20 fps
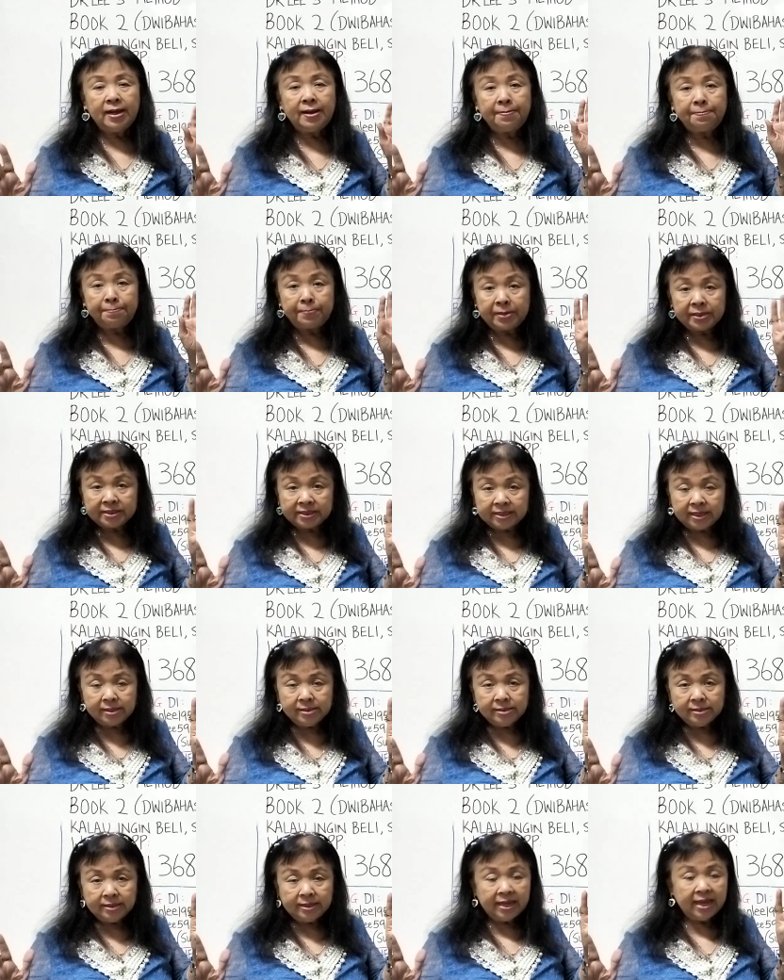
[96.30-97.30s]
a
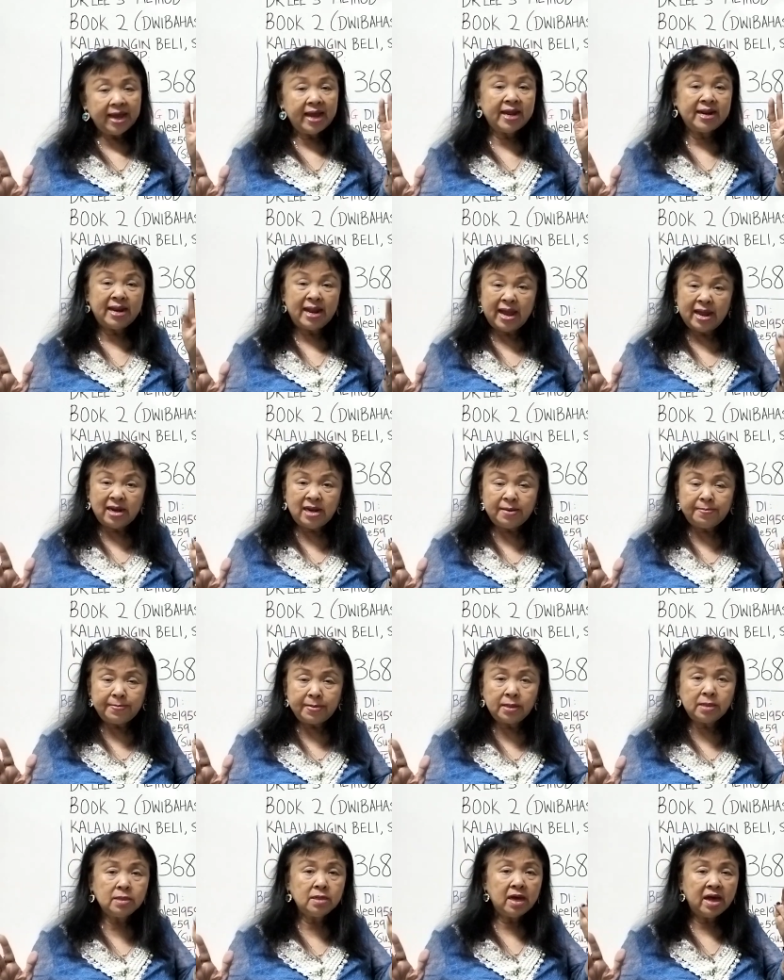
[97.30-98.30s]
person, an
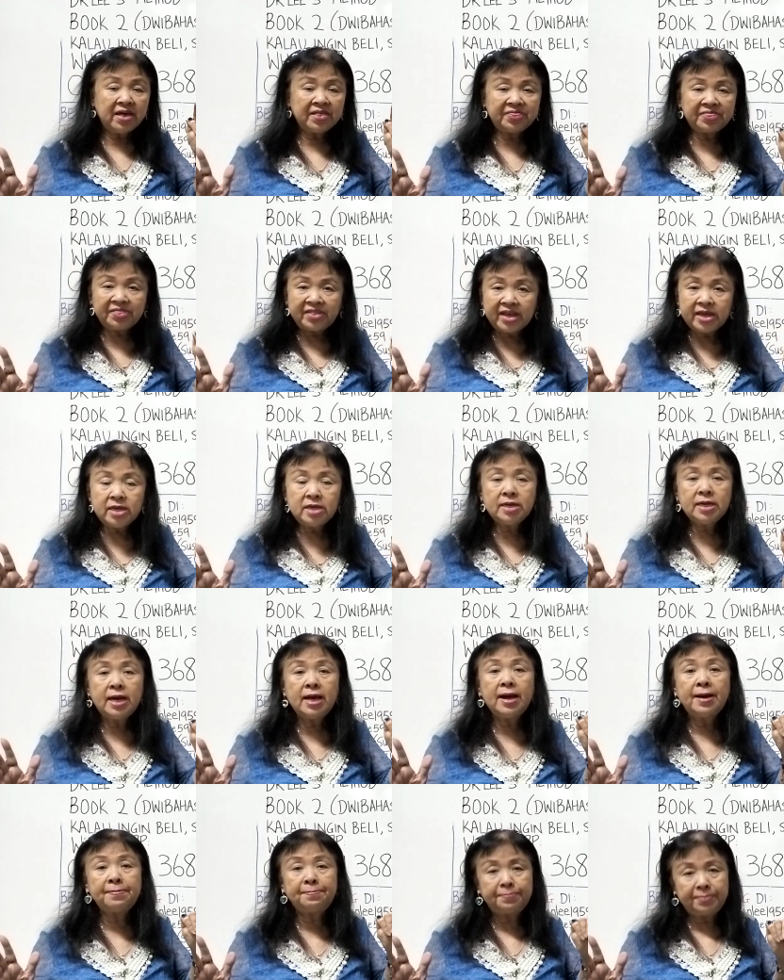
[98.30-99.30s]
animal, a
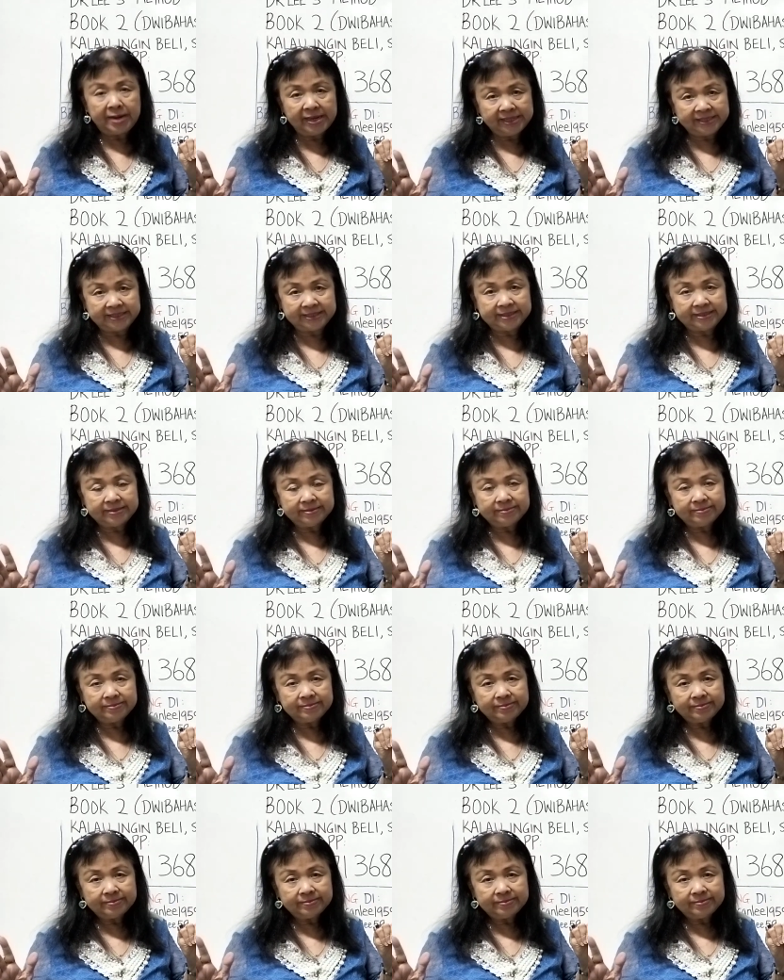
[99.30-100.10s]
thing, a place,